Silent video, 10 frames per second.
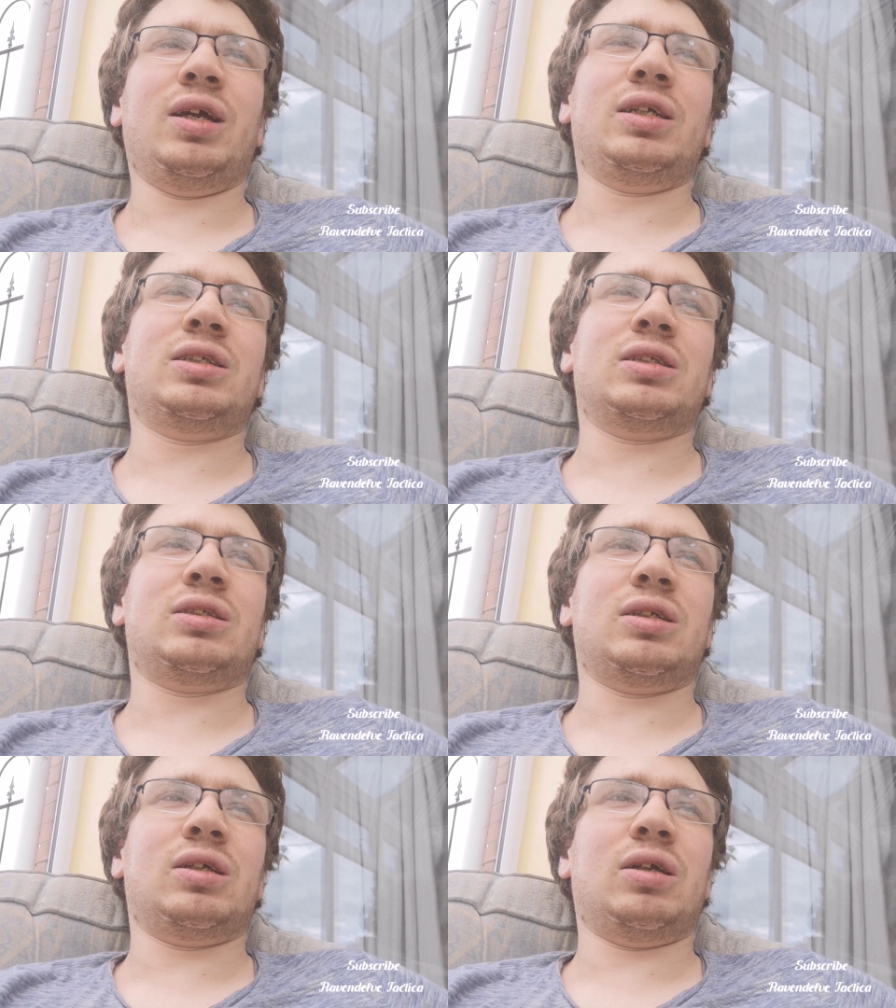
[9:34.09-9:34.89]
And it's
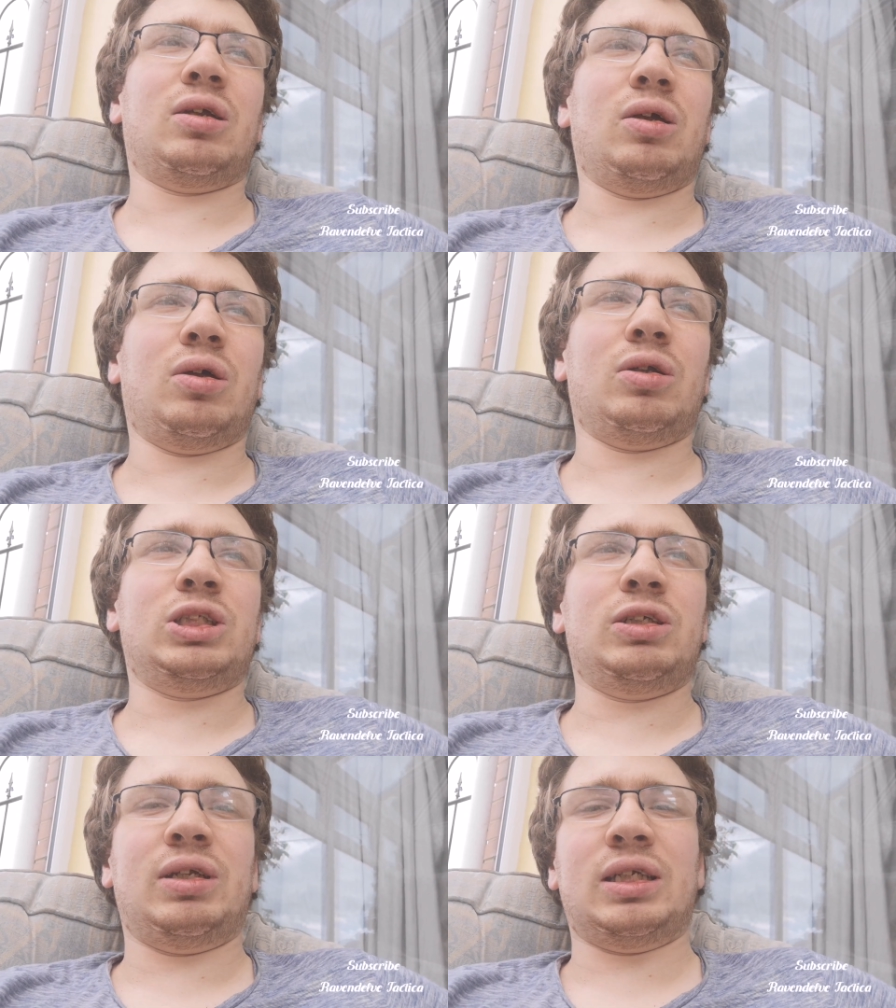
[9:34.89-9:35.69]
just
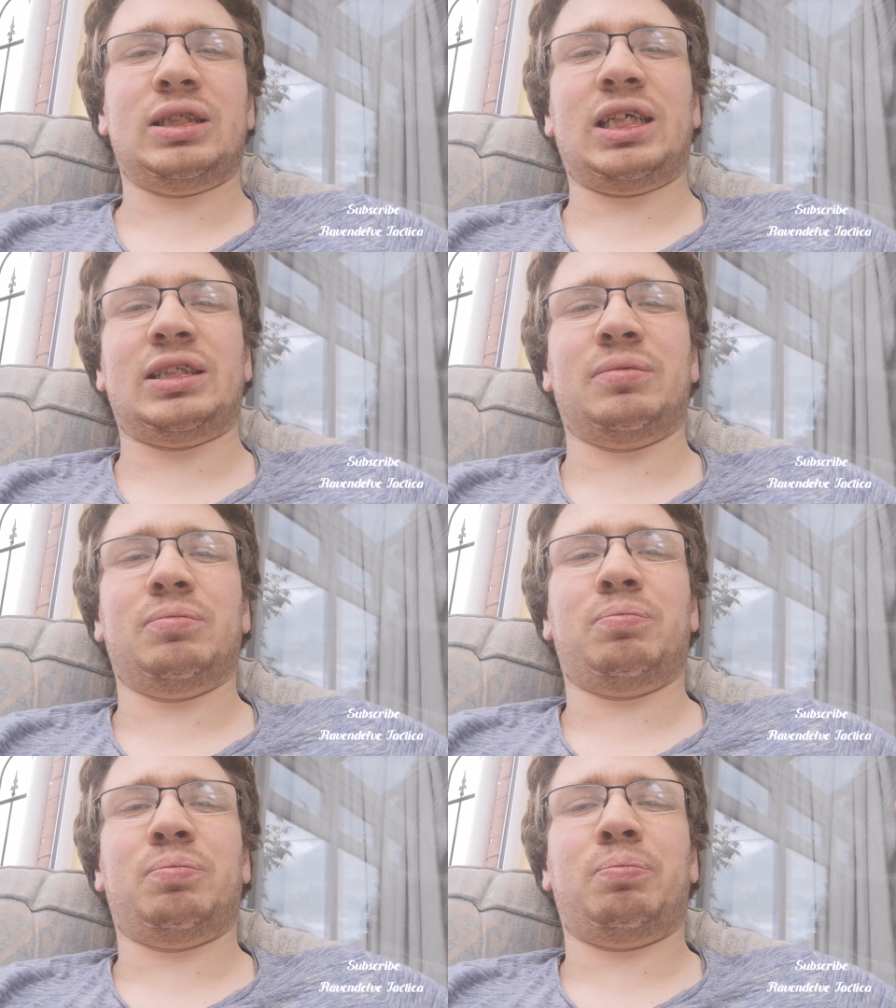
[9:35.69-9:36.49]
units
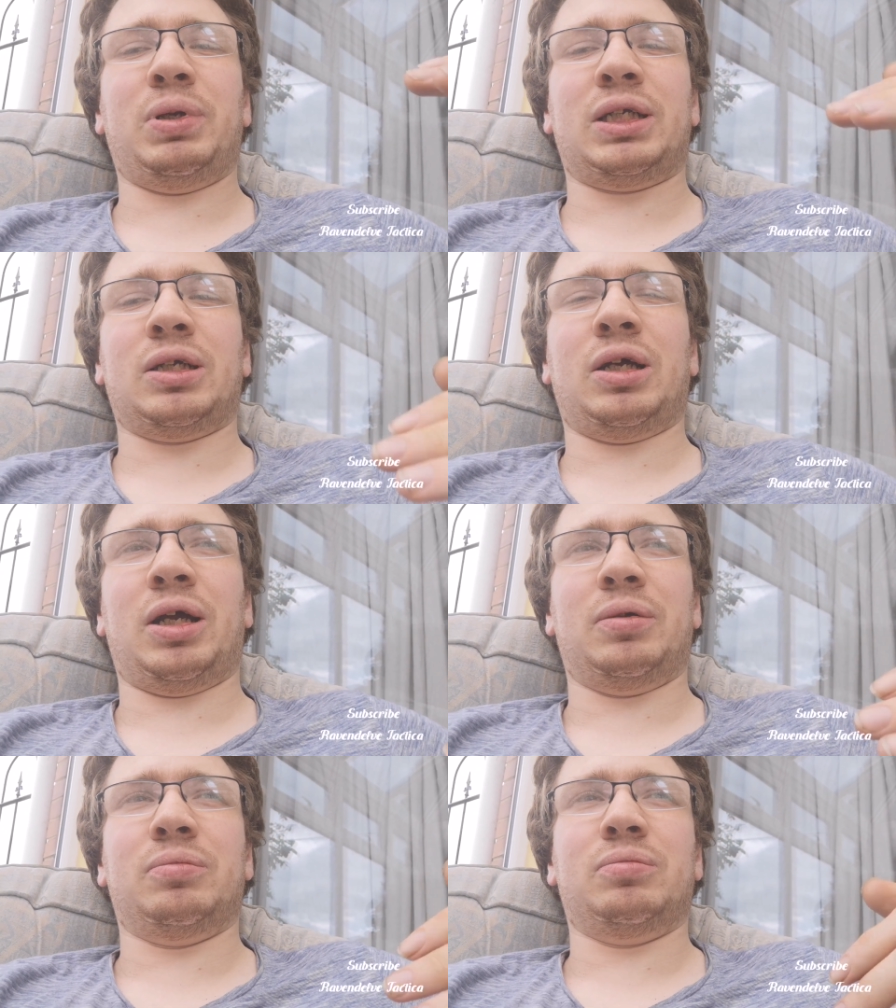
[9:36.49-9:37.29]
getting bigger
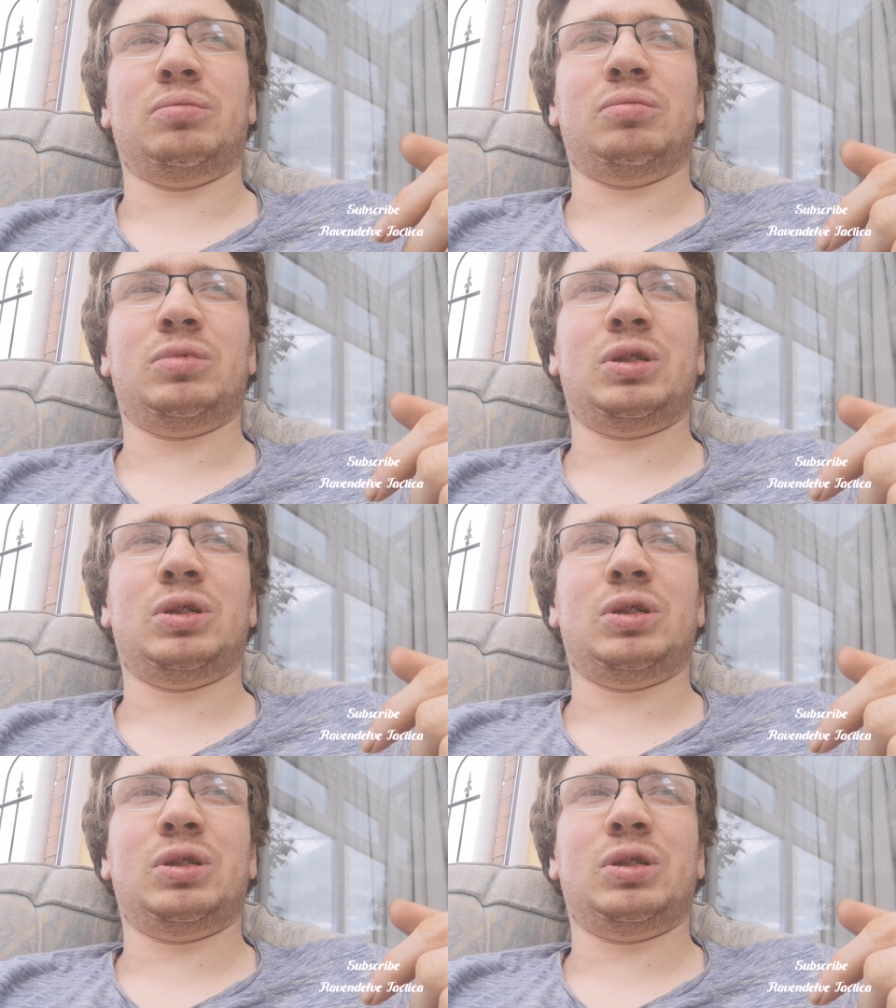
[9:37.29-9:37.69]
and